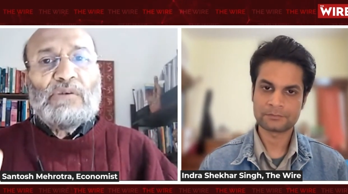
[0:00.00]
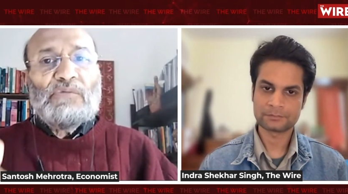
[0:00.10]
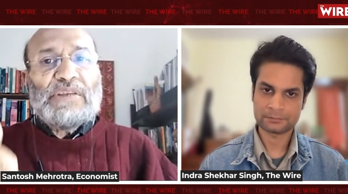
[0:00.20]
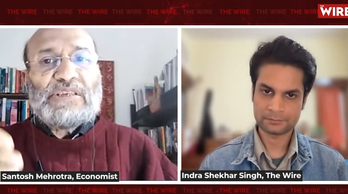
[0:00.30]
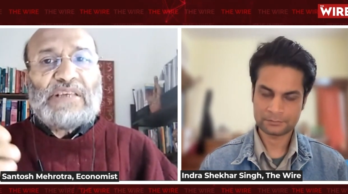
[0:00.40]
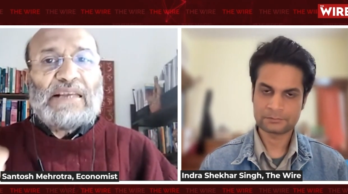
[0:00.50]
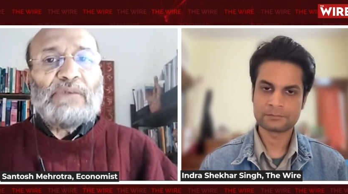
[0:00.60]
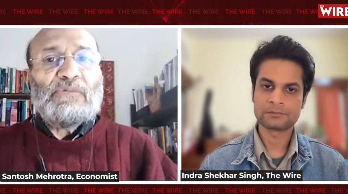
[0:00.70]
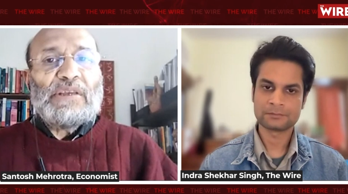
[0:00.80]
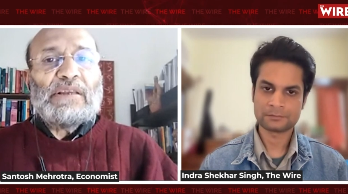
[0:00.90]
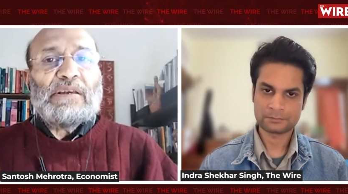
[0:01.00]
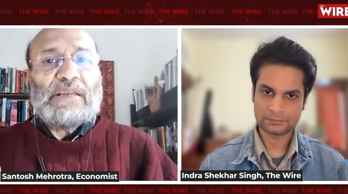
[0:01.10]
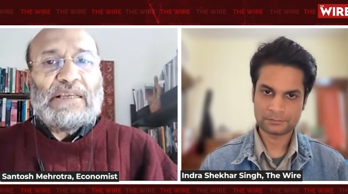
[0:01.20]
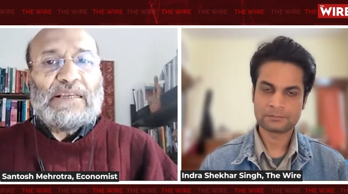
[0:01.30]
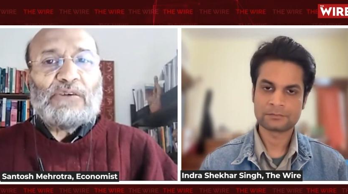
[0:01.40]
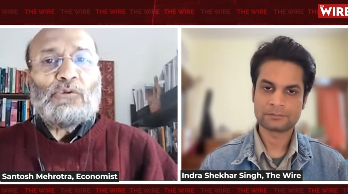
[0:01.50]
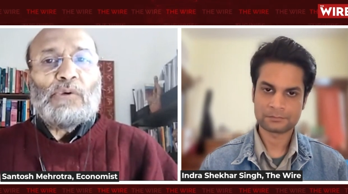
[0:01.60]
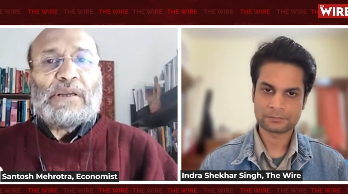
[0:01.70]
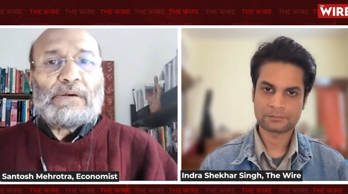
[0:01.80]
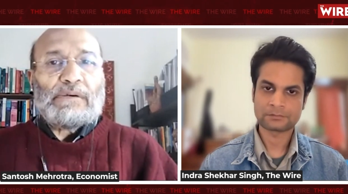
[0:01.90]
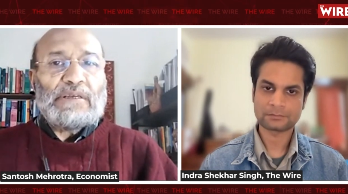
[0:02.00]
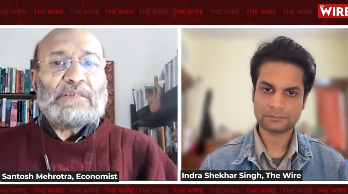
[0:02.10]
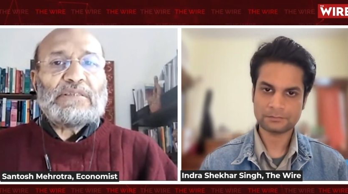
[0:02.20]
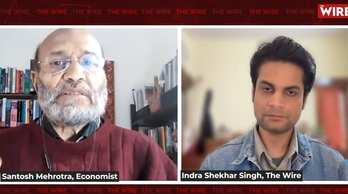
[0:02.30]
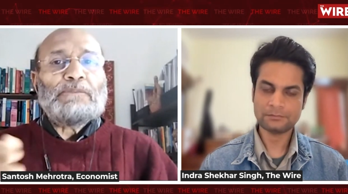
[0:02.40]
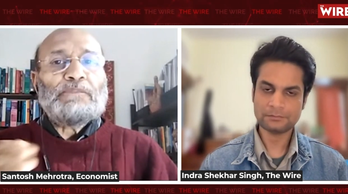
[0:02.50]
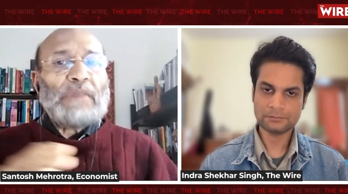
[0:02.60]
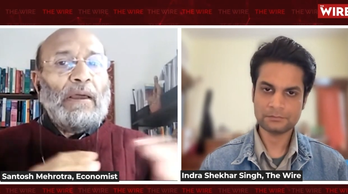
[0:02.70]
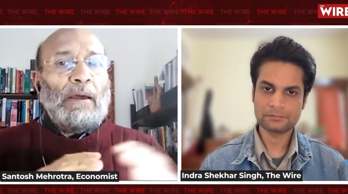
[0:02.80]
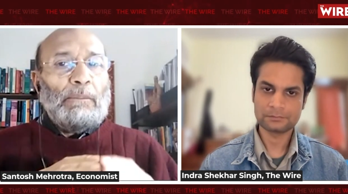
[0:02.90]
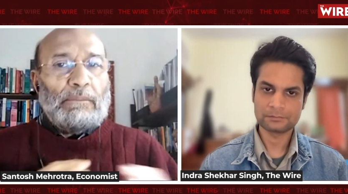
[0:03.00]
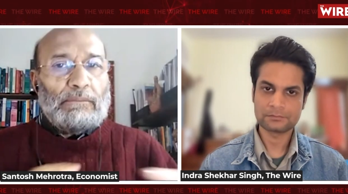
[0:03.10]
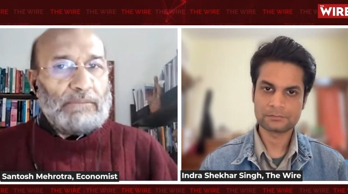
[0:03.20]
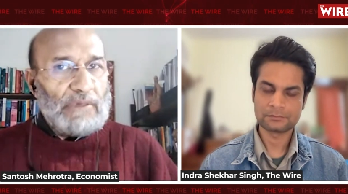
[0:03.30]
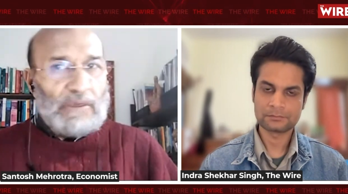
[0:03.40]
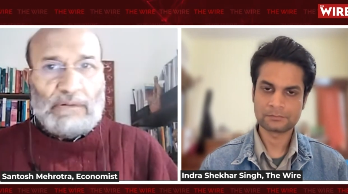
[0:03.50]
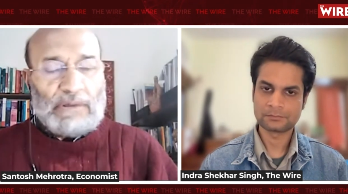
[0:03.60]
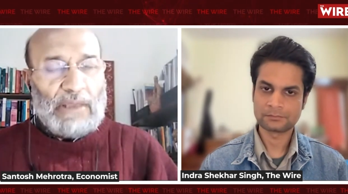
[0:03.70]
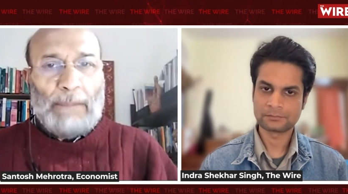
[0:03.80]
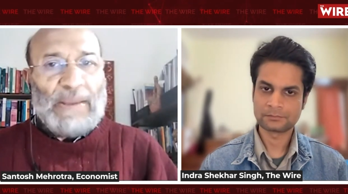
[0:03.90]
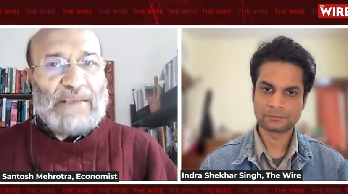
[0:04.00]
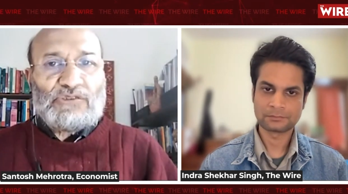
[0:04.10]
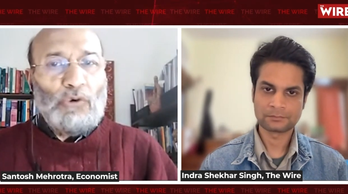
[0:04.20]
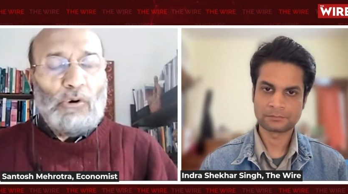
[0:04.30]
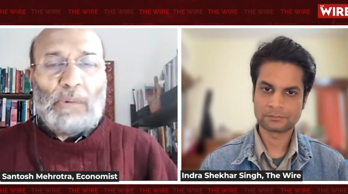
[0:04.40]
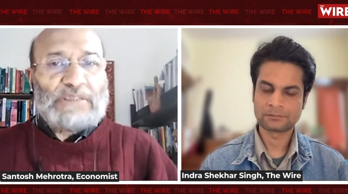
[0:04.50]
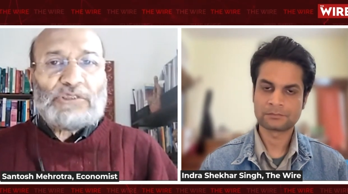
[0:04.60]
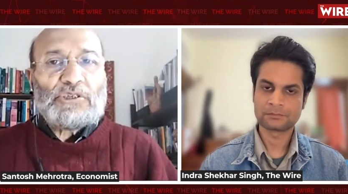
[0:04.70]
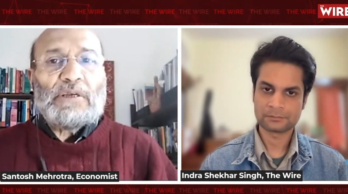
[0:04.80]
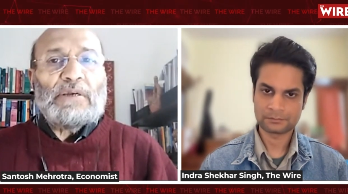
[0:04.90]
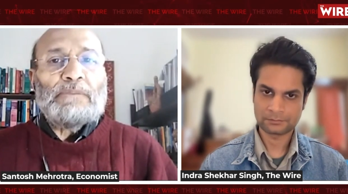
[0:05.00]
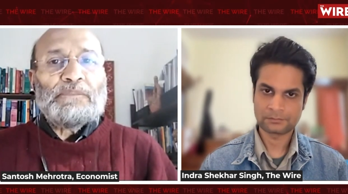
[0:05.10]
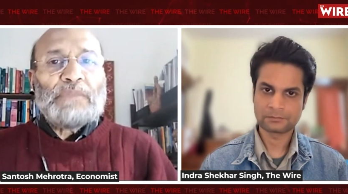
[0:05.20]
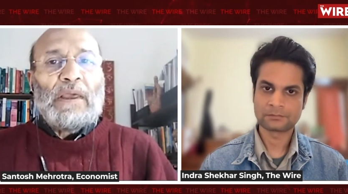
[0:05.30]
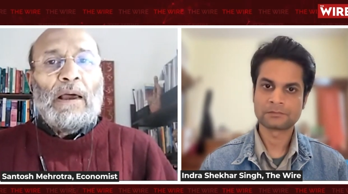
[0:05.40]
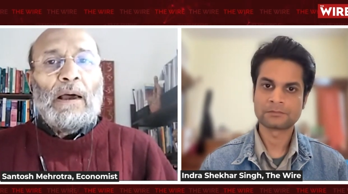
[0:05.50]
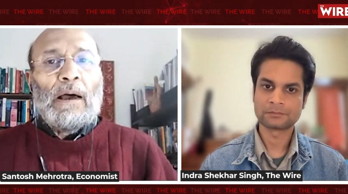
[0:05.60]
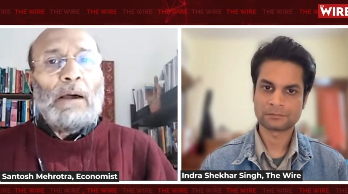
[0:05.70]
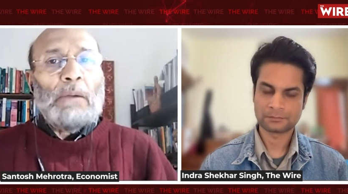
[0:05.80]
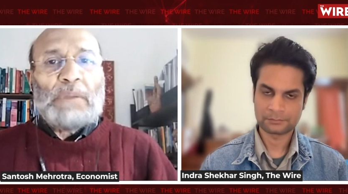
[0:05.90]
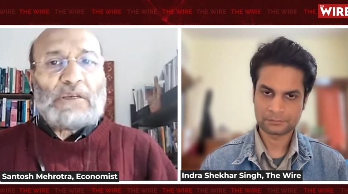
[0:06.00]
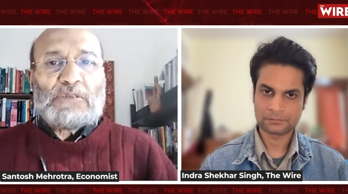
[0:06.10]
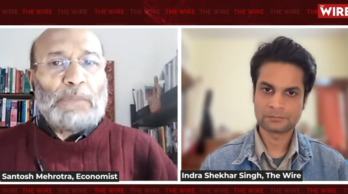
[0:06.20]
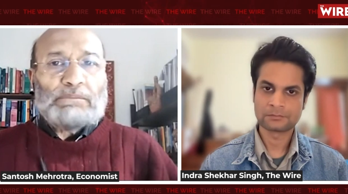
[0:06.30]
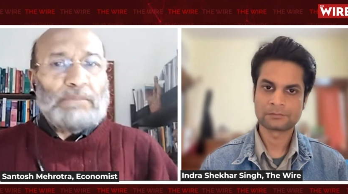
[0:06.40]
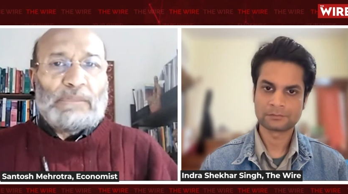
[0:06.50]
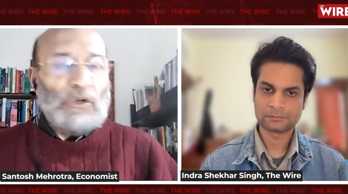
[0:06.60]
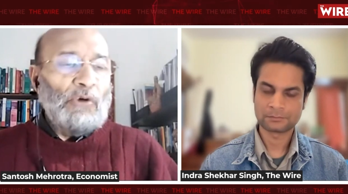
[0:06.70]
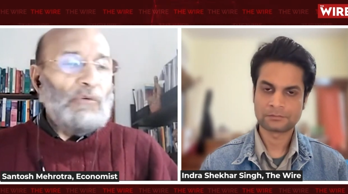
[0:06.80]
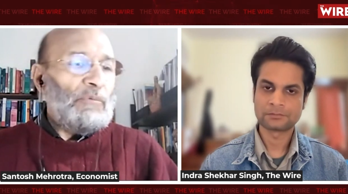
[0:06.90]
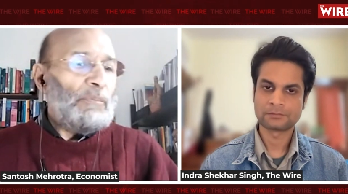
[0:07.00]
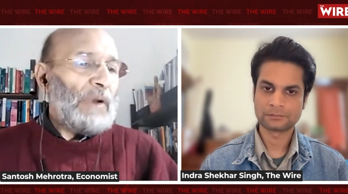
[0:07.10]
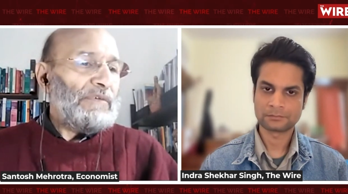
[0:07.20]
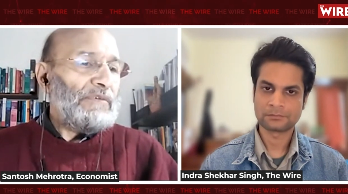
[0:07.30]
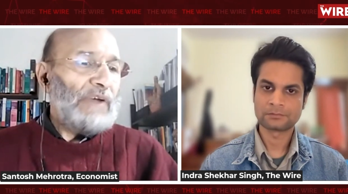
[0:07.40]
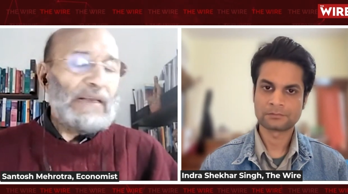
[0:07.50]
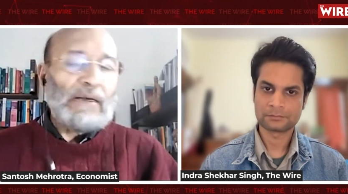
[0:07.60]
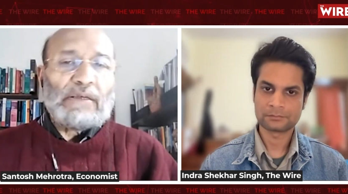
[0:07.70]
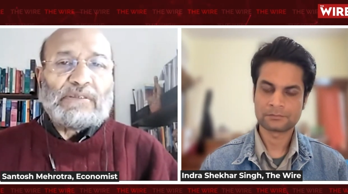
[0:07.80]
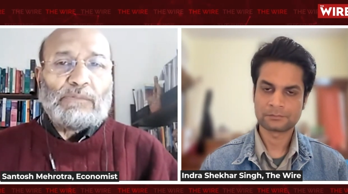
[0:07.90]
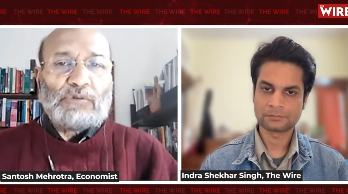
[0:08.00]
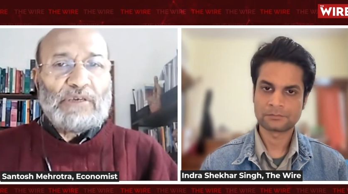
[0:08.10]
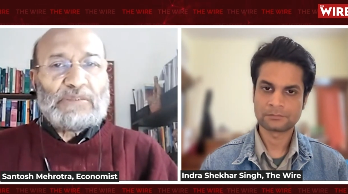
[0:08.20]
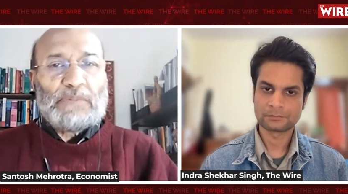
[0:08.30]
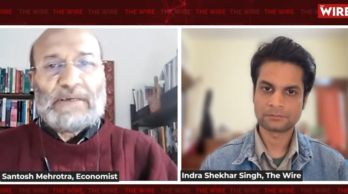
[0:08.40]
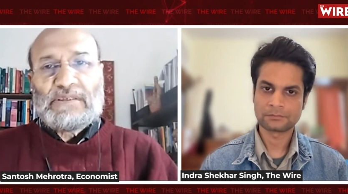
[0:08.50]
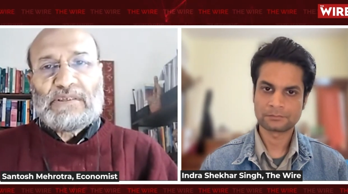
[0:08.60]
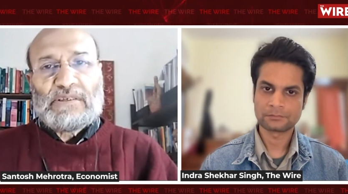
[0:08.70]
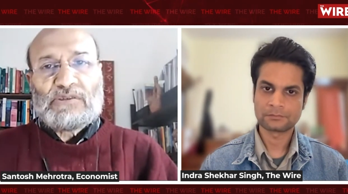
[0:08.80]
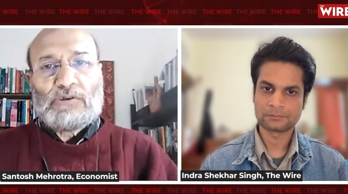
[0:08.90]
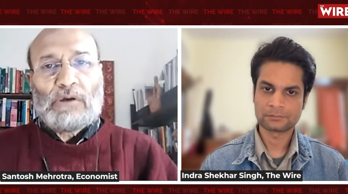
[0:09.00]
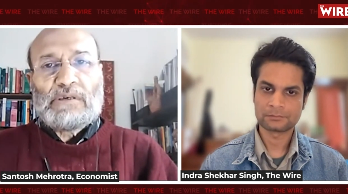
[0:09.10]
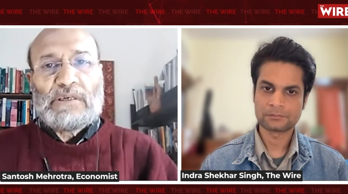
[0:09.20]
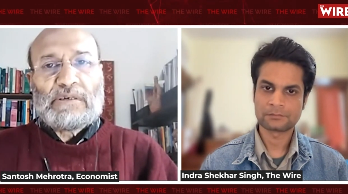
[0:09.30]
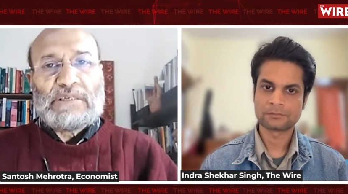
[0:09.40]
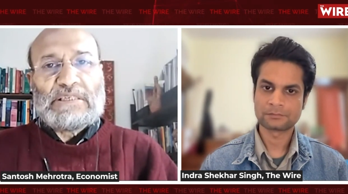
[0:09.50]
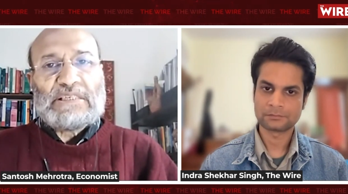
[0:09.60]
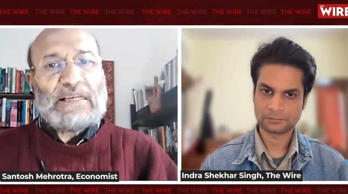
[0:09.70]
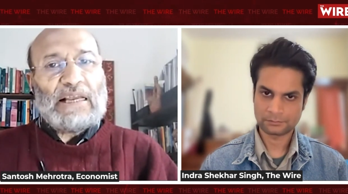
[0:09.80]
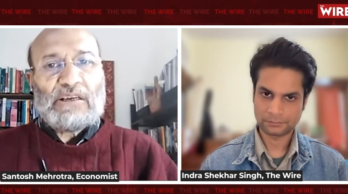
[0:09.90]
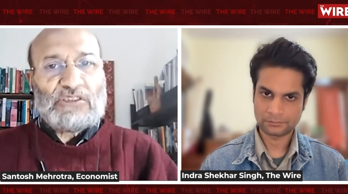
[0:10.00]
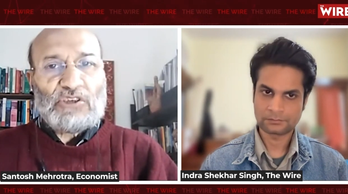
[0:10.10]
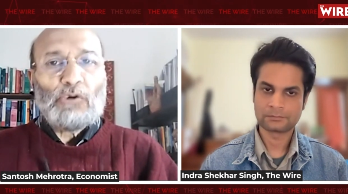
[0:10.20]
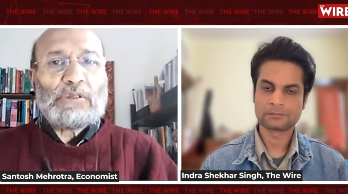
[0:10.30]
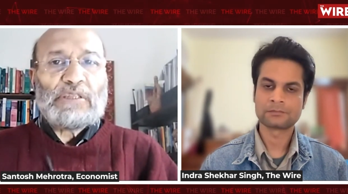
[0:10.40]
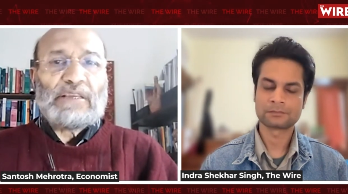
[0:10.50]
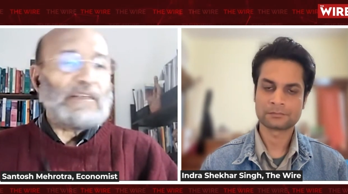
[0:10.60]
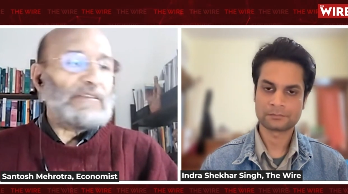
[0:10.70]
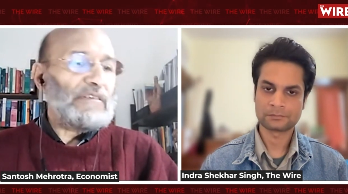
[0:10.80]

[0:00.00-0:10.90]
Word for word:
Speaker 1: we gen we need to increase capex no question uh, because you know private final consumption expenditure is not increasing and it's a good thing that the